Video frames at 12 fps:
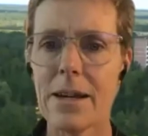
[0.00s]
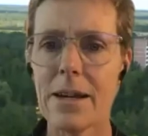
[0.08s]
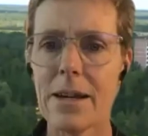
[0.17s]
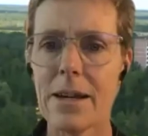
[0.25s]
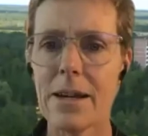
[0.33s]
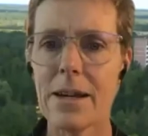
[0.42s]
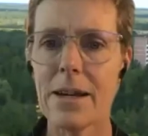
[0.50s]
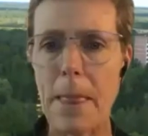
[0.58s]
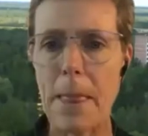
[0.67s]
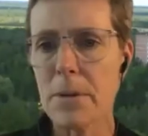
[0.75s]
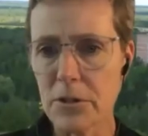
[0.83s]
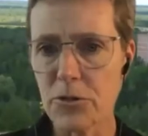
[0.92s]
I'm an
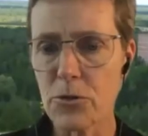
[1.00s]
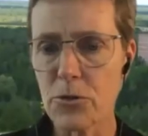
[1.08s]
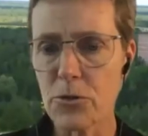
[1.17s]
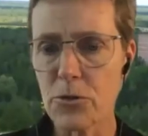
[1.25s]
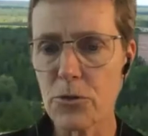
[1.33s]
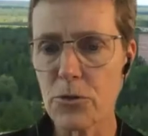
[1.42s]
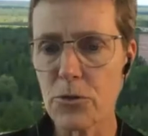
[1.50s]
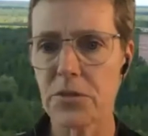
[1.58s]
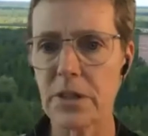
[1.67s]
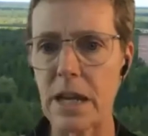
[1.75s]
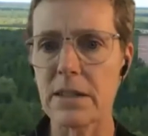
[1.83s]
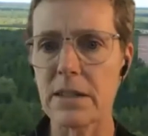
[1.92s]
historian, so the first thing I
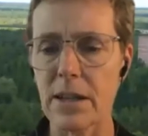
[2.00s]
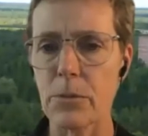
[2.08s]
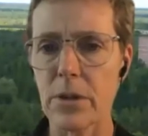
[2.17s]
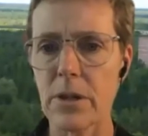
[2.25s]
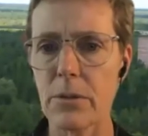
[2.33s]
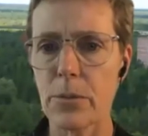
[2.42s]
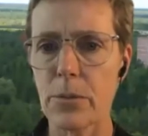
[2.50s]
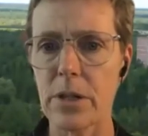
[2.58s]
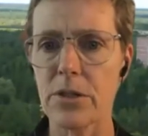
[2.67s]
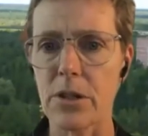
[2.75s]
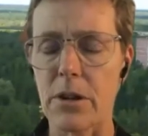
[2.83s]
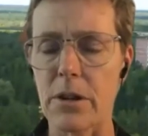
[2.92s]
did is I went
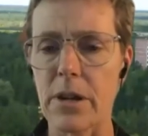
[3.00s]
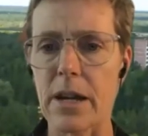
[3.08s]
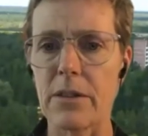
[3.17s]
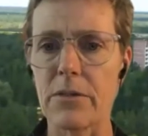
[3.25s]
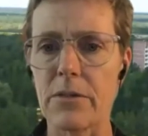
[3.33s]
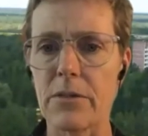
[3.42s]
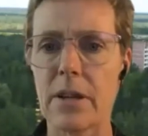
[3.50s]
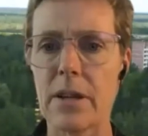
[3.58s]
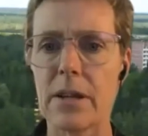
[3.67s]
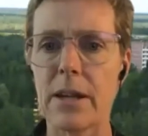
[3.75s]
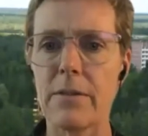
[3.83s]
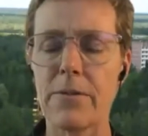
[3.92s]
into archives, and
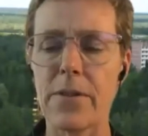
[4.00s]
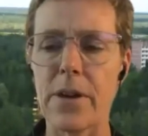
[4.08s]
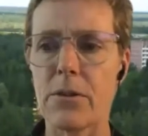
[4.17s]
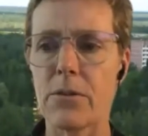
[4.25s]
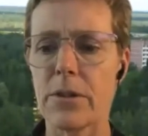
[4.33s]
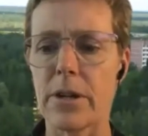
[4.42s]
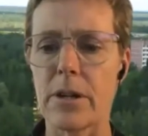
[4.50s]
I found